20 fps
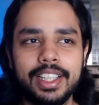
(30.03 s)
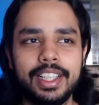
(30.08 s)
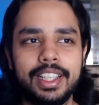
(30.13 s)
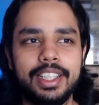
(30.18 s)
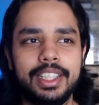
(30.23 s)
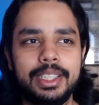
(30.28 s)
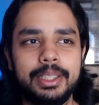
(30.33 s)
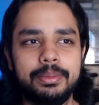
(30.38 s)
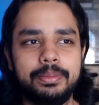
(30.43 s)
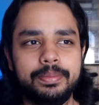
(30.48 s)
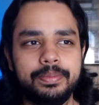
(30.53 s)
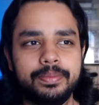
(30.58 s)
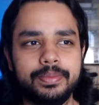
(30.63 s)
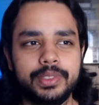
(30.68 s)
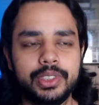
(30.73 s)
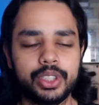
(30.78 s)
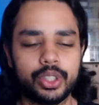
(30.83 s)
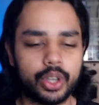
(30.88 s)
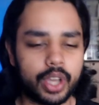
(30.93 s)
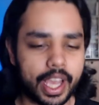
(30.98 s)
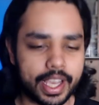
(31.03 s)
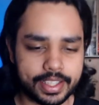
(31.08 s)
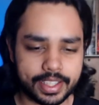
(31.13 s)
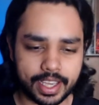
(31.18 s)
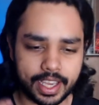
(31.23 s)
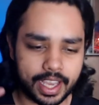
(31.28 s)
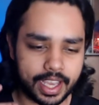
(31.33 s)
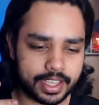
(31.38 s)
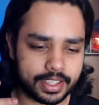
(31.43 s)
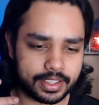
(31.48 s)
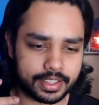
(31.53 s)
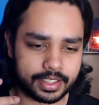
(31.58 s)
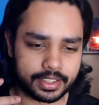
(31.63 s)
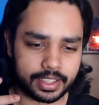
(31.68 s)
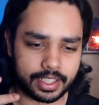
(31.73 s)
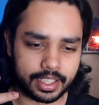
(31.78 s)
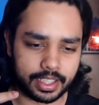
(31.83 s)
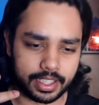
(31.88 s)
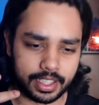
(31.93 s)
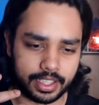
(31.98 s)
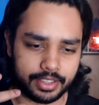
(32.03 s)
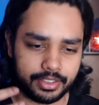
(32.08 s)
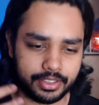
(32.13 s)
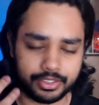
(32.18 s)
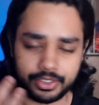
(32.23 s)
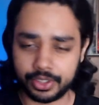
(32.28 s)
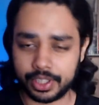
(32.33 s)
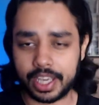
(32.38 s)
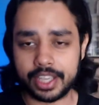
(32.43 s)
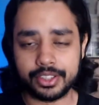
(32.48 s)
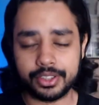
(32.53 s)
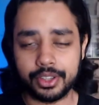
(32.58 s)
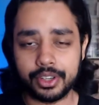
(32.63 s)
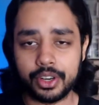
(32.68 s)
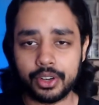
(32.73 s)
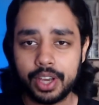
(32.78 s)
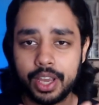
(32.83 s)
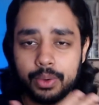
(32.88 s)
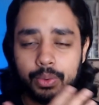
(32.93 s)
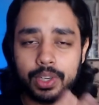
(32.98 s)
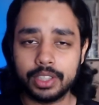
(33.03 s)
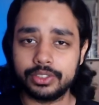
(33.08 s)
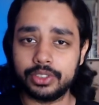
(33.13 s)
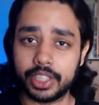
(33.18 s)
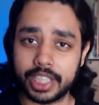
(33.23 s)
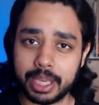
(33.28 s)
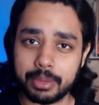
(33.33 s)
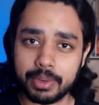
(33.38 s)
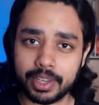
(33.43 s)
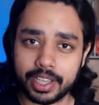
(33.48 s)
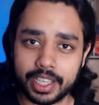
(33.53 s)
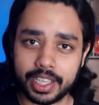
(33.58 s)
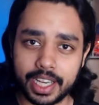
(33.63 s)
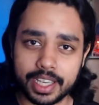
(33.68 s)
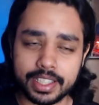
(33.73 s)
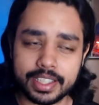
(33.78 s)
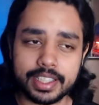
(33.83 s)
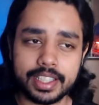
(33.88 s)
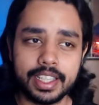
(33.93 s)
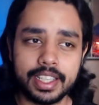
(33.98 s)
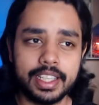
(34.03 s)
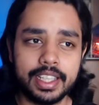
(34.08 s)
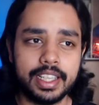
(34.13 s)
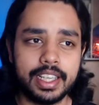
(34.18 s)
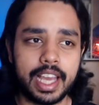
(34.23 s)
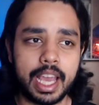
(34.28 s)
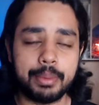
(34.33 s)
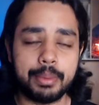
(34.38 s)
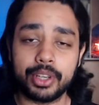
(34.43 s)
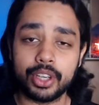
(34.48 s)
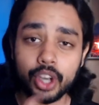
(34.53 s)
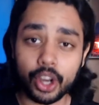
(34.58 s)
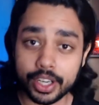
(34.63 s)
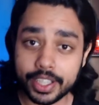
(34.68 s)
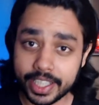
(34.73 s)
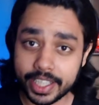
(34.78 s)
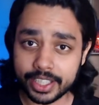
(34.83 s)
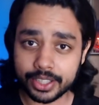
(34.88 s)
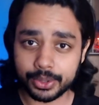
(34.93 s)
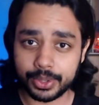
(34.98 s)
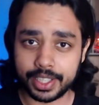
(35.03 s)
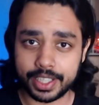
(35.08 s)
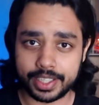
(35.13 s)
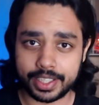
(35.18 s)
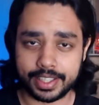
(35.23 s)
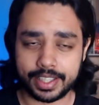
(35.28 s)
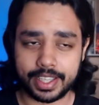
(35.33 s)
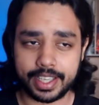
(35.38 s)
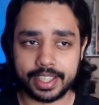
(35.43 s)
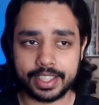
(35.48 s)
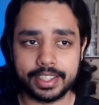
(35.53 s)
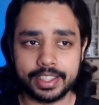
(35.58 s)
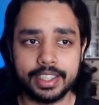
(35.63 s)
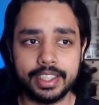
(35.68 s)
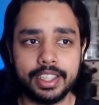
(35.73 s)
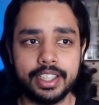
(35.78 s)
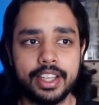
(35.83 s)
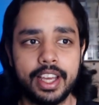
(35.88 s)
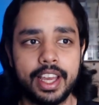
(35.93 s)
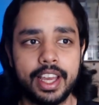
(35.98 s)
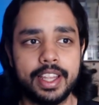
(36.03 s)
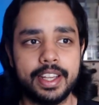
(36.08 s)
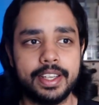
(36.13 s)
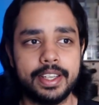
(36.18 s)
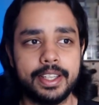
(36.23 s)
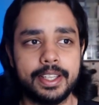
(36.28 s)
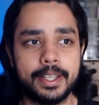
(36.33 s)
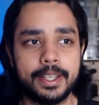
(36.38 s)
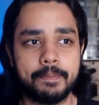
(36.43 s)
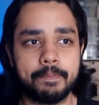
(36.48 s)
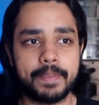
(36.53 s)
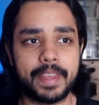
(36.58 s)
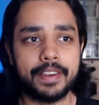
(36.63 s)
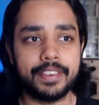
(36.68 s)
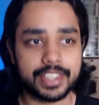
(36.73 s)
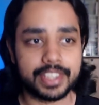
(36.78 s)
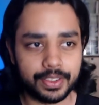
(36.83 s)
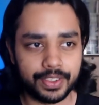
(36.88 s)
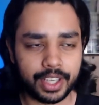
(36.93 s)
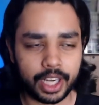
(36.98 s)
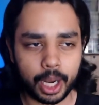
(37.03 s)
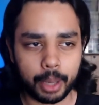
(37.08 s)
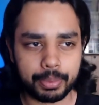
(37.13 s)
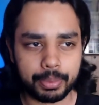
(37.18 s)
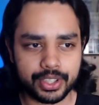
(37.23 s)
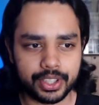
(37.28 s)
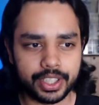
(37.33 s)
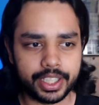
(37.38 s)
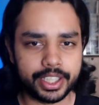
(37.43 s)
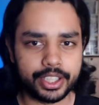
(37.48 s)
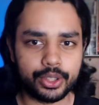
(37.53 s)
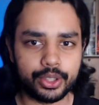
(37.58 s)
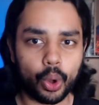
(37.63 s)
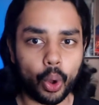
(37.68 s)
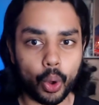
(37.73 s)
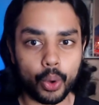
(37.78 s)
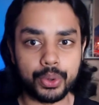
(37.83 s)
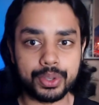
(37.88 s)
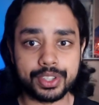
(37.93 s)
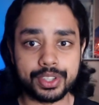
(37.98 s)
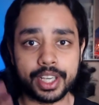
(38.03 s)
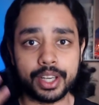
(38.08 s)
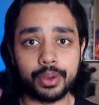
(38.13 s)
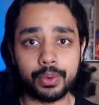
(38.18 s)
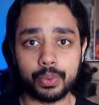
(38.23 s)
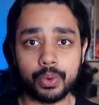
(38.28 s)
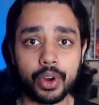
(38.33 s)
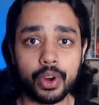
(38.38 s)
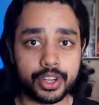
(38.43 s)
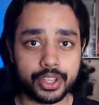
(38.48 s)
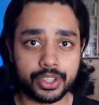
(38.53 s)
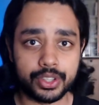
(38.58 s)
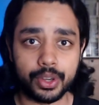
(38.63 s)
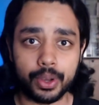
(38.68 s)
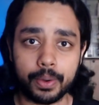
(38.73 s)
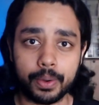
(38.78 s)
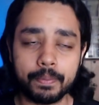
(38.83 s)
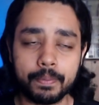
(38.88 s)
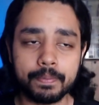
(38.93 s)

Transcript: Um, so as I, as uh, if you guys don't know, I work for Gamer Connect. I'm a content creator there, and um, I was given an opportunity to host an award show,